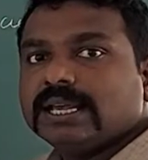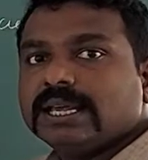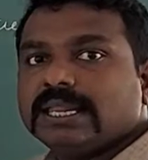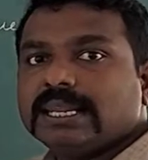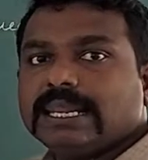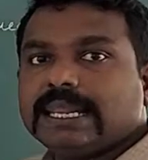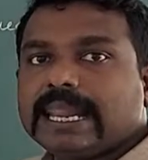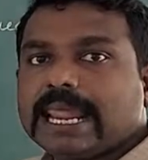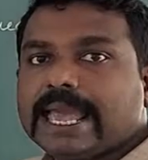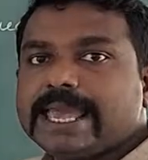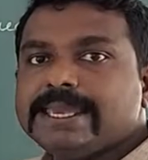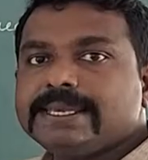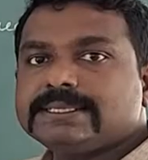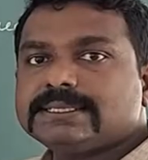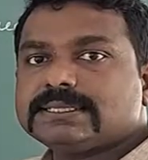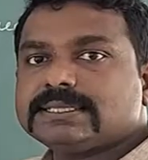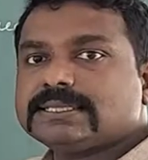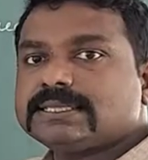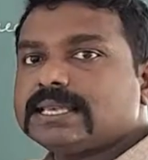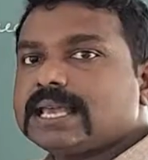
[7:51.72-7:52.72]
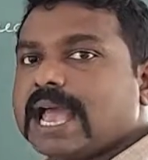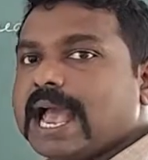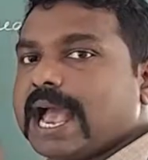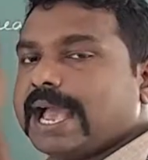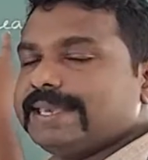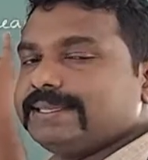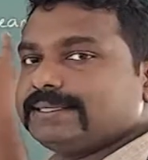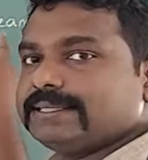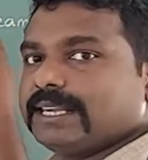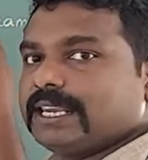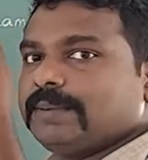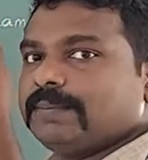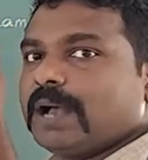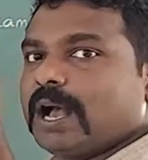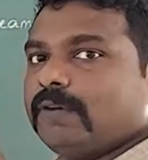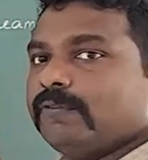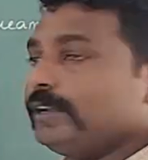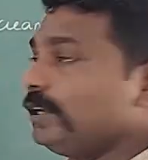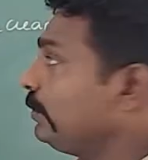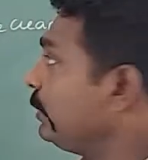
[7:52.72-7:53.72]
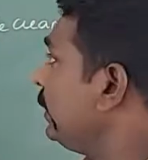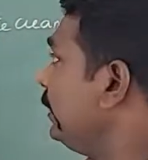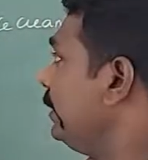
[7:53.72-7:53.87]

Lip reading: likes ice cream. How will you read